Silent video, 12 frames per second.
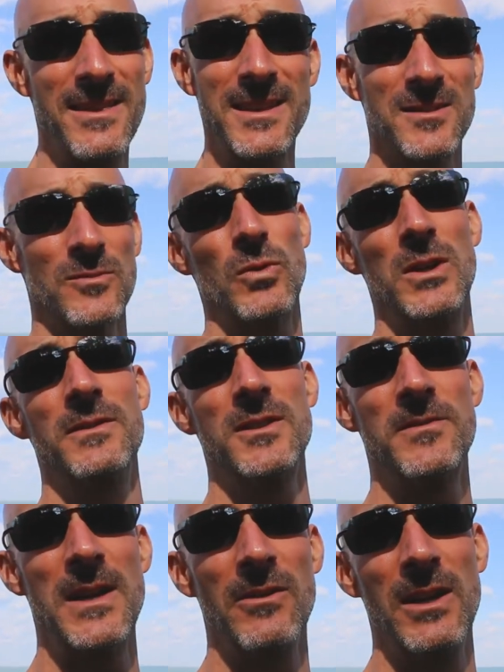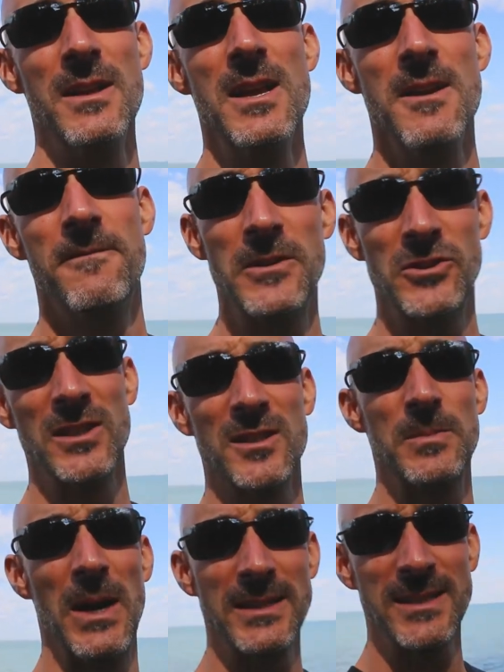This is one of his favorite fishing
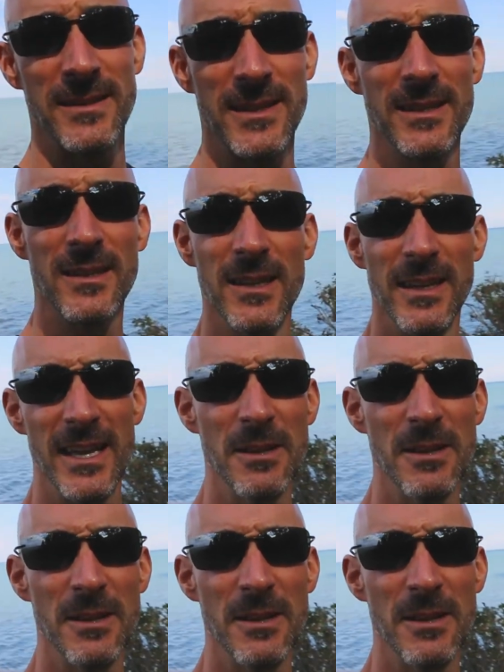spots, I think.